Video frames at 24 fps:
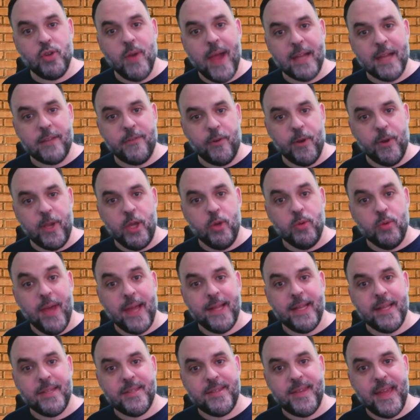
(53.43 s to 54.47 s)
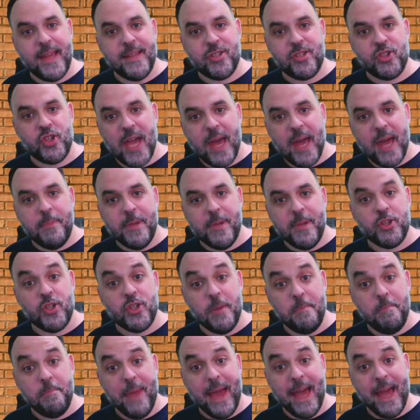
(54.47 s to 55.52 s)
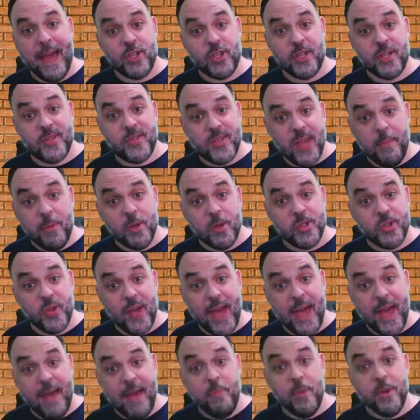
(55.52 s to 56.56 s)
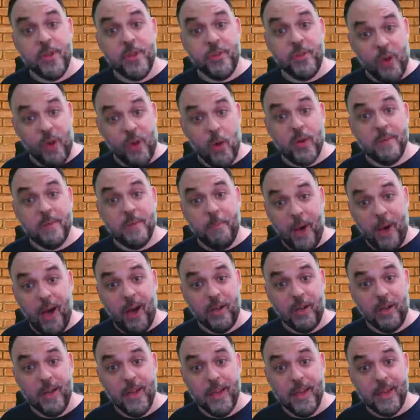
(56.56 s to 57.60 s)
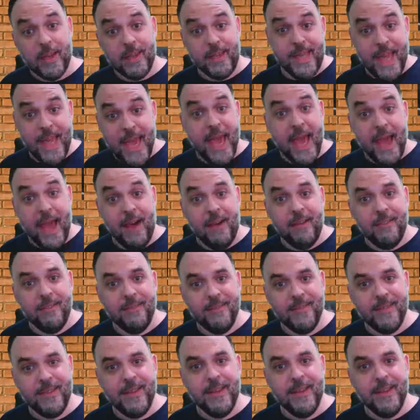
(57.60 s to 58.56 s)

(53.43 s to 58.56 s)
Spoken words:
for a United States Championship match at SummerSlam with Logan Paul. Yeah.